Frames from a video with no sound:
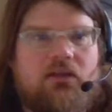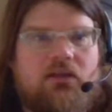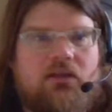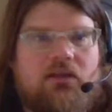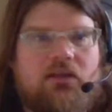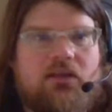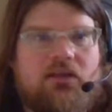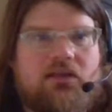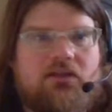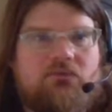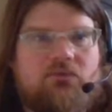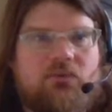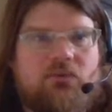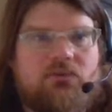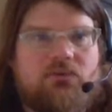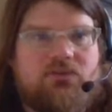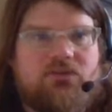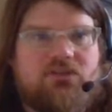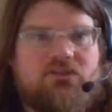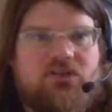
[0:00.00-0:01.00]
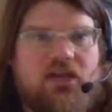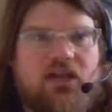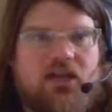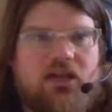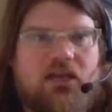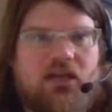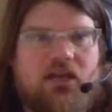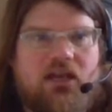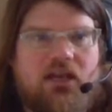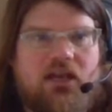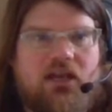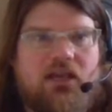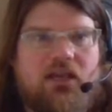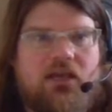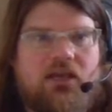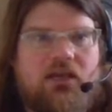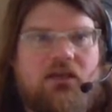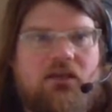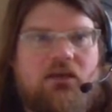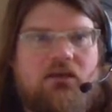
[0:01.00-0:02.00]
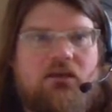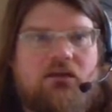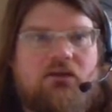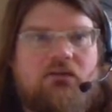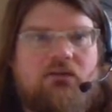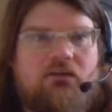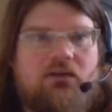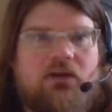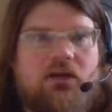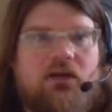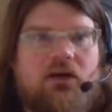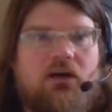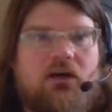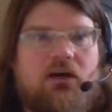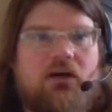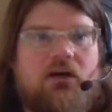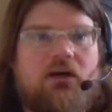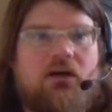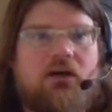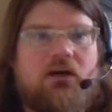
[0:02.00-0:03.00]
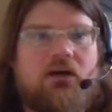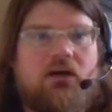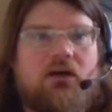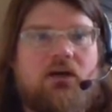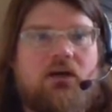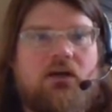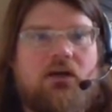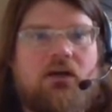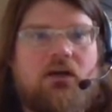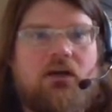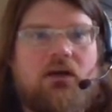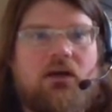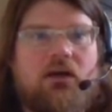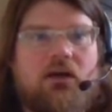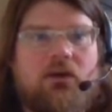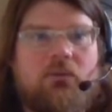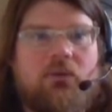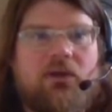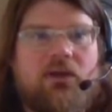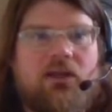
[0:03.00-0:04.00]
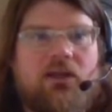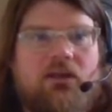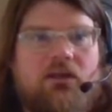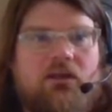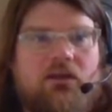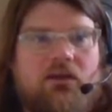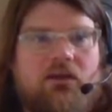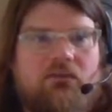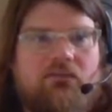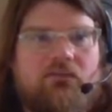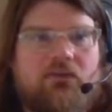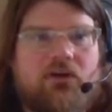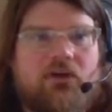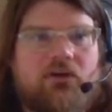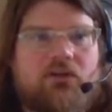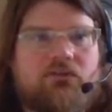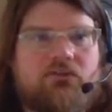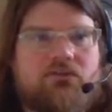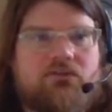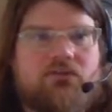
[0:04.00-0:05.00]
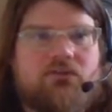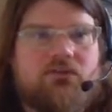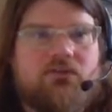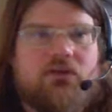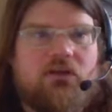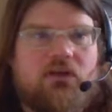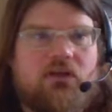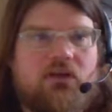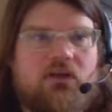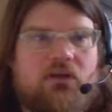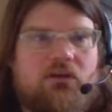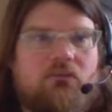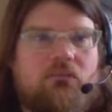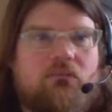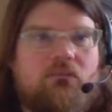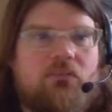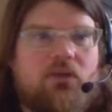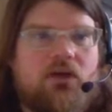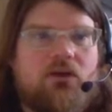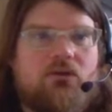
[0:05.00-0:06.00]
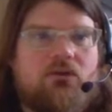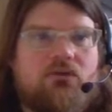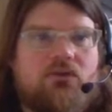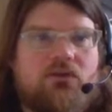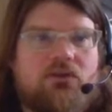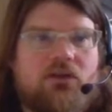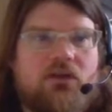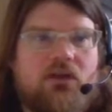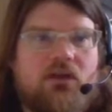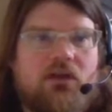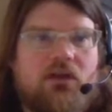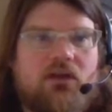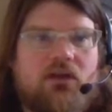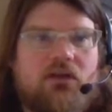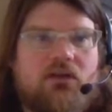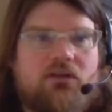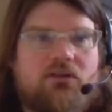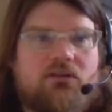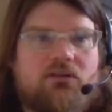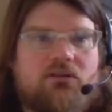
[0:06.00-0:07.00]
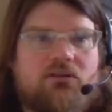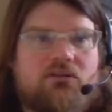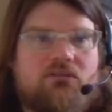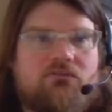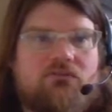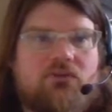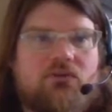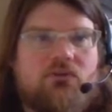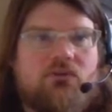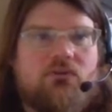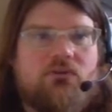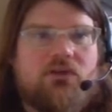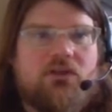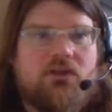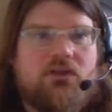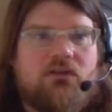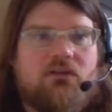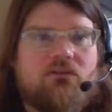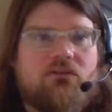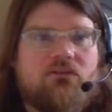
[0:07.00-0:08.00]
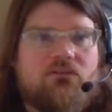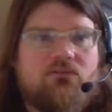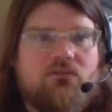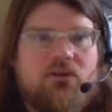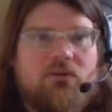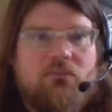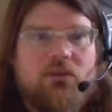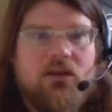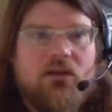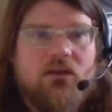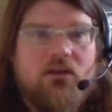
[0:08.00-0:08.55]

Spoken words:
things we want to check here are we're in advanced mode. Is this recording, streaming?